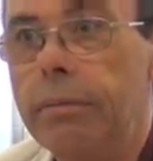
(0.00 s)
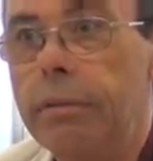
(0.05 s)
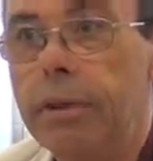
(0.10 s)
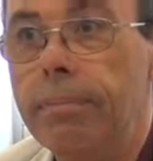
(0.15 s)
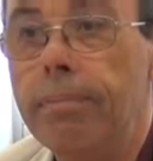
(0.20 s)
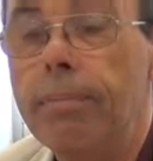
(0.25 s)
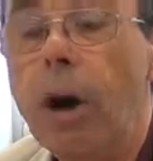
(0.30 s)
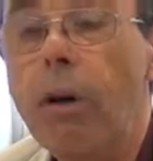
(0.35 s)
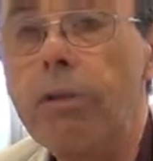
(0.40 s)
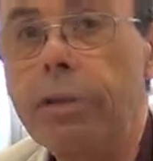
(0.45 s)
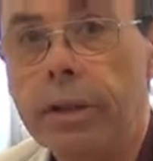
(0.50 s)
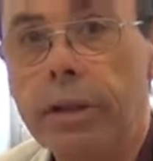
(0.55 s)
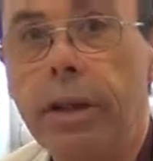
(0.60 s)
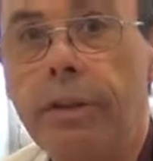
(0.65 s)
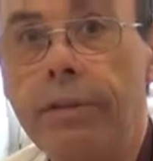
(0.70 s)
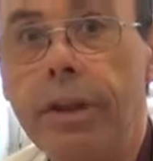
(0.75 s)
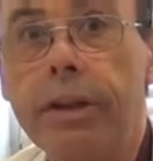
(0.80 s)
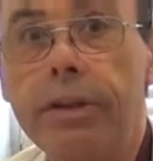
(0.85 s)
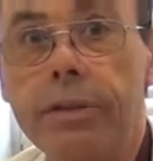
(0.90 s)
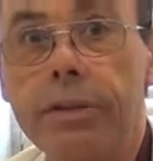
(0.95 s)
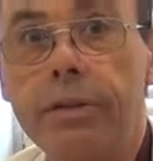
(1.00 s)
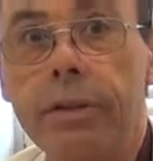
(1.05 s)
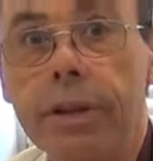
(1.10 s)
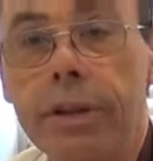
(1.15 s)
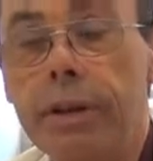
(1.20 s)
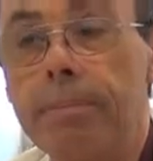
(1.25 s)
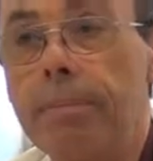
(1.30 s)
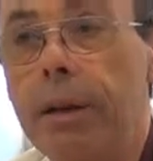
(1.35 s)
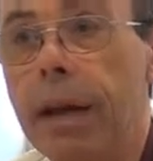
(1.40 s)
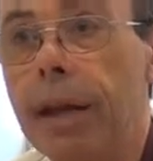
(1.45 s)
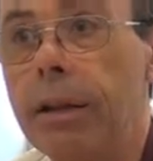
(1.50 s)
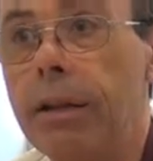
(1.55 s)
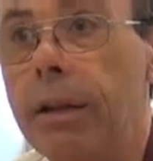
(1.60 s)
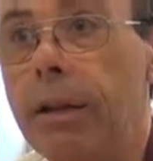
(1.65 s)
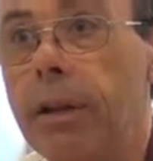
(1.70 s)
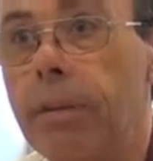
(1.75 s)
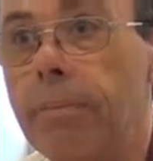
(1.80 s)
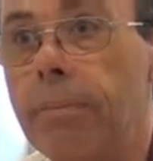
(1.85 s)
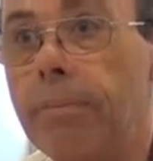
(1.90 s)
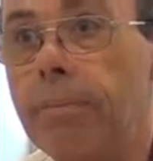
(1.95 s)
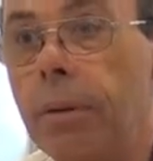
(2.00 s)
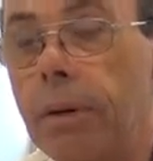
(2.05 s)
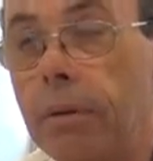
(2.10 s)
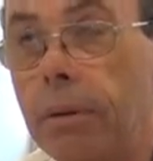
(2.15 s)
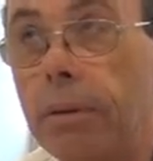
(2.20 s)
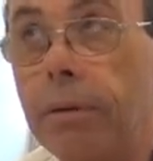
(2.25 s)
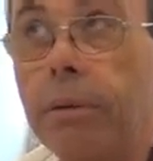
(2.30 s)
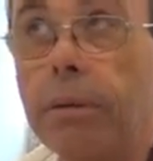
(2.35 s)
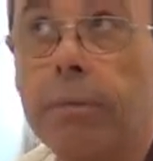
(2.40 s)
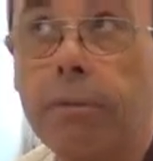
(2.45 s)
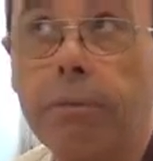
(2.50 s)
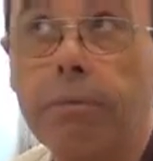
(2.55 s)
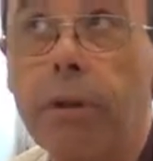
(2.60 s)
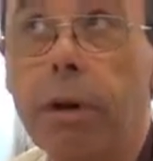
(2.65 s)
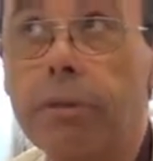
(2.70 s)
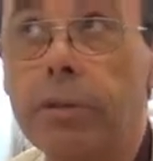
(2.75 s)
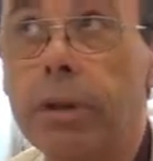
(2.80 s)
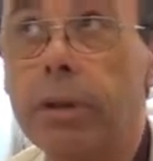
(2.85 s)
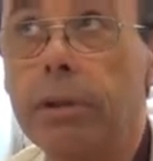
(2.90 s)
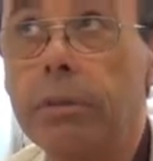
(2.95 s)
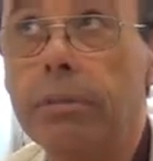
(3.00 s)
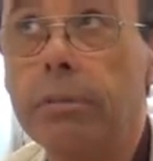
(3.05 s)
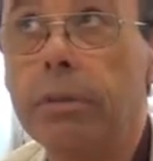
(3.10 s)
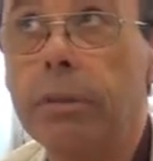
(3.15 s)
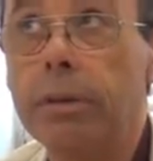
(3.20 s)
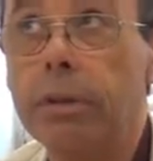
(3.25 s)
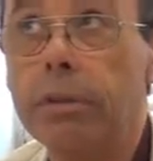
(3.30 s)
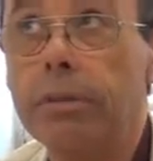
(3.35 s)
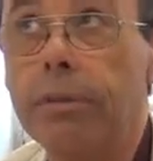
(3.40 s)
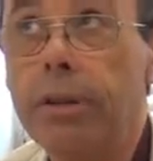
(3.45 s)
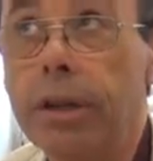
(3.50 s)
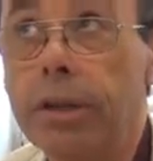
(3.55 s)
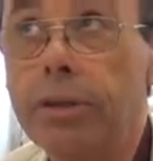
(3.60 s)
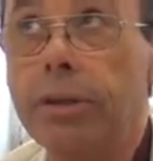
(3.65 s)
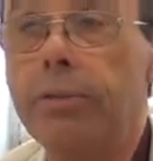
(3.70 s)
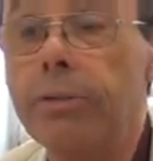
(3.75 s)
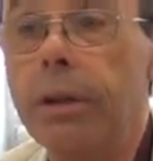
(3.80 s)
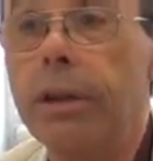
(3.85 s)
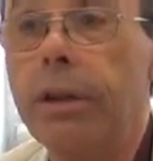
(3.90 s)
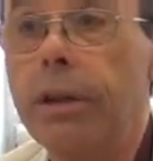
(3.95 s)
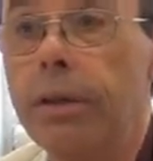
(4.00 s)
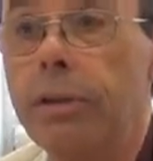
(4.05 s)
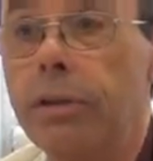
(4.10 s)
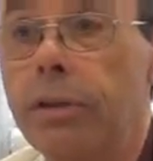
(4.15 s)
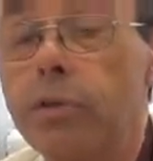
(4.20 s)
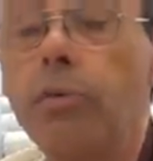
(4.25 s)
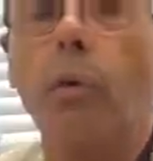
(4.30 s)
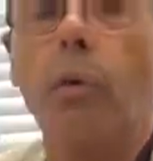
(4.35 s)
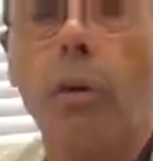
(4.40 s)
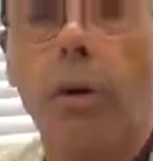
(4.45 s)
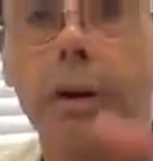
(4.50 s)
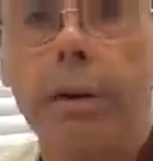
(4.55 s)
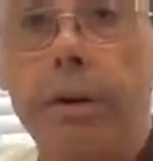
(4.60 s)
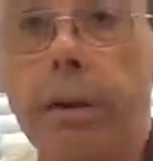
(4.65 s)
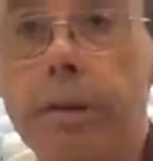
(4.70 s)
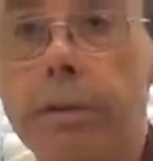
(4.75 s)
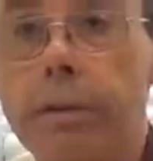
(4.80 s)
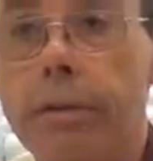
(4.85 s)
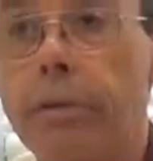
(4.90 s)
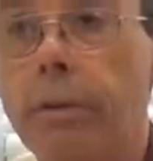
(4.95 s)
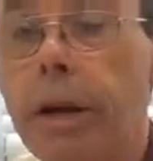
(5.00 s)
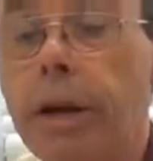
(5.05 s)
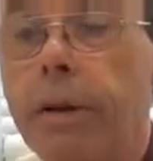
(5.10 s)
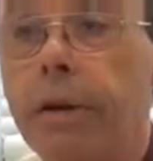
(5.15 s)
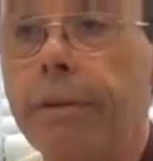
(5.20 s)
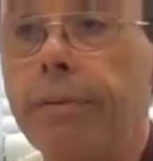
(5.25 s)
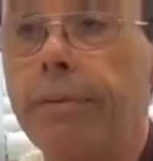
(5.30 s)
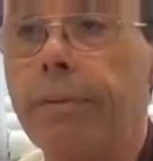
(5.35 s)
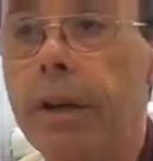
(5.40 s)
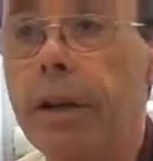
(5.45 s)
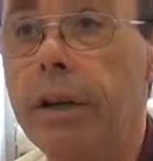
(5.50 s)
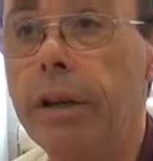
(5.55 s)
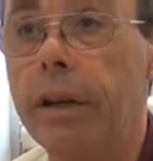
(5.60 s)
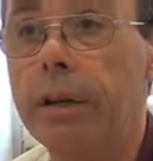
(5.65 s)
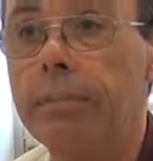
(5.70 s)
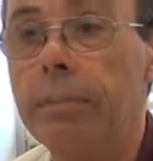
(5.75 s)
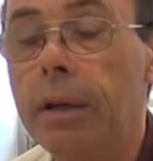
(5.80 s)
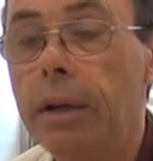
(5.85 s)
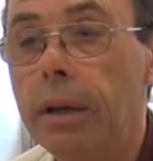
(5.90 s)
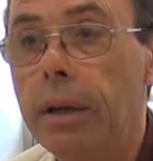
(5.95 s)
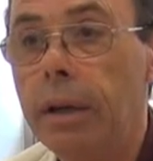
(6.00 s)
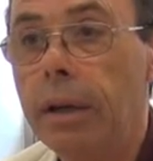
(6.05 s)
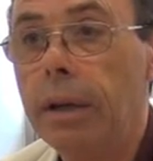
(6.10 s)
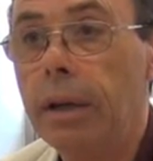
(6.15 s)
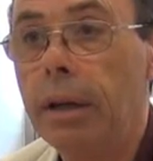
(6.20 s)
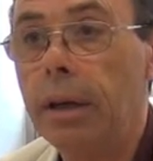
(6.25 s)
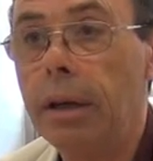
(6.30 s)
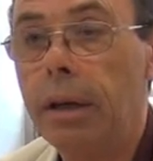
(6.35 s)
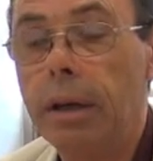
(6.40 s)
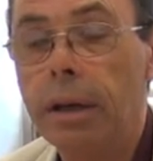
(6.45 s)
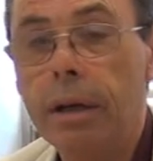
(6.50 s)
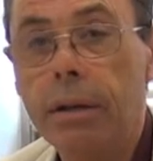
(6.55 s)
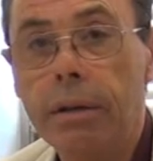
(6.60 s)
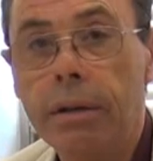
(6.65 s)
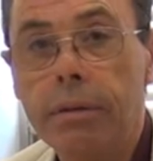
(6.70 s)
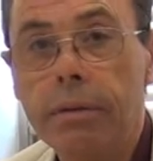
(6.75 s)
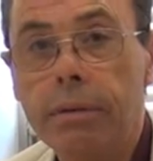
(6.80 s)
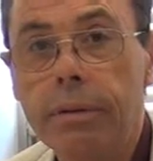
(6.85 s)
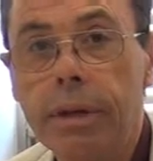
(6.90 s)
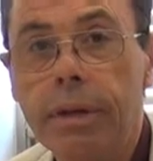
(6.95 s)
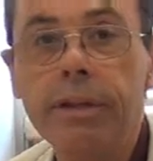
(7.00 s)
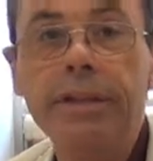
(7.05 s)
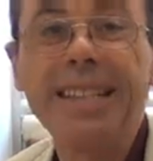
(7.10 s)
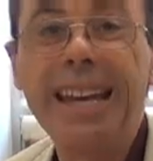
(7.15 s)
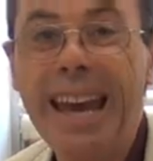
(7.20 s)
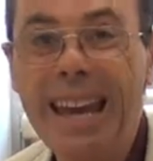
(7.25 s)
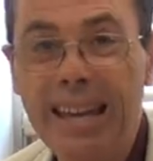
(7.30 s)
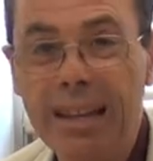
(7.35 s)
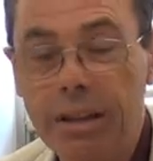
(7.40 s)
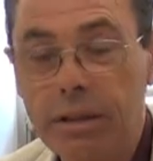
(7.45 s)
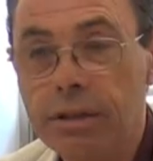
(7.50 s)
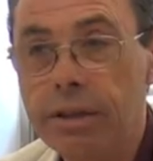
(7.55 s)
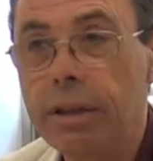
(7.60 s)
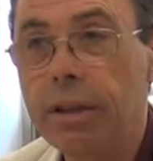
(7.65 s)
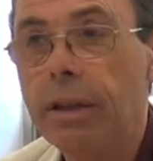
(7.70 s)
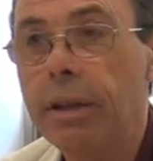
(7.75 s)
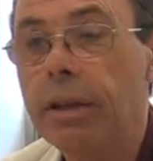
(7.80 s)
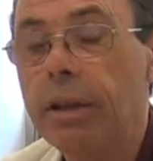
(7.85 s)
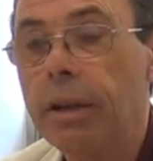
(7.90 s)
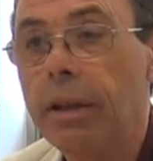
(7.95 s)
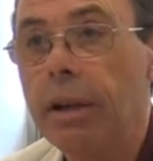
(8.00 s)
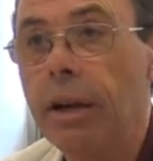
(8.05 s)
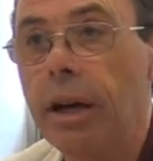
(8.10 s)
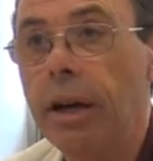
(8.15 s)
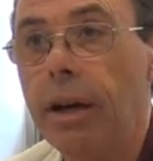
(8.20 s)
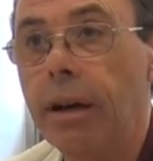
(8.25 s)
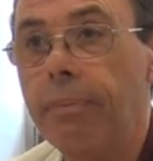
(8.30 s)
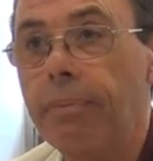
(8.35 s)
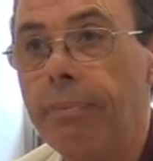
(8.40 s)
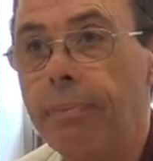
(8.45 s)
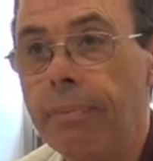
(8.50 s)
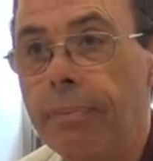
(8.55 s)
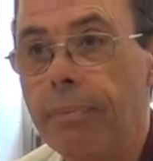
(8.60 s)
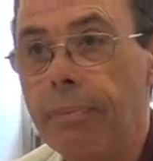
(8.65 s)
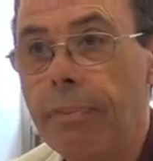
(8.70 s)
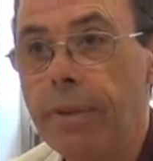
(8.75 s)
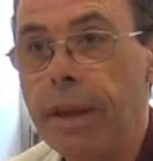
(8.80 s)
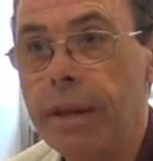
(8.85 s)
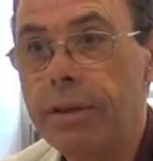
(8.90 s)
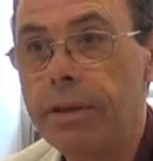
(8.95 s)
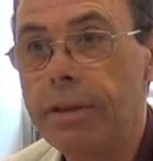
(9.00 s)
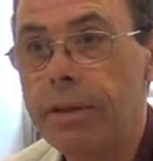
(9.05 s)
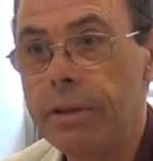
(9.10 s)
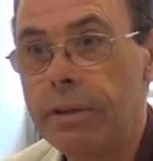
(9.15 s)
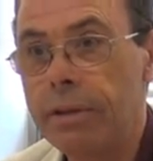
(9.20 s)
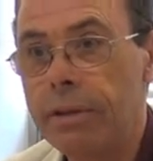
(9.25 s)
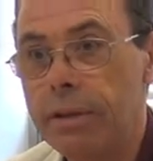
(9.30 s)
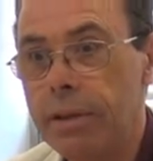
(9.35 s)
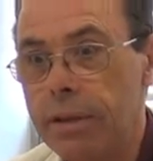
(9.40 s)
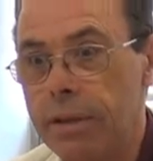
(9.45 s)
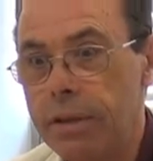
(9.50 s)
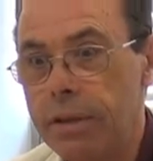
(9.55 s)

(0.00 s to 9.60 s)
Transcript: the motion of history depends, or the motion of history toward this greater freedom entails this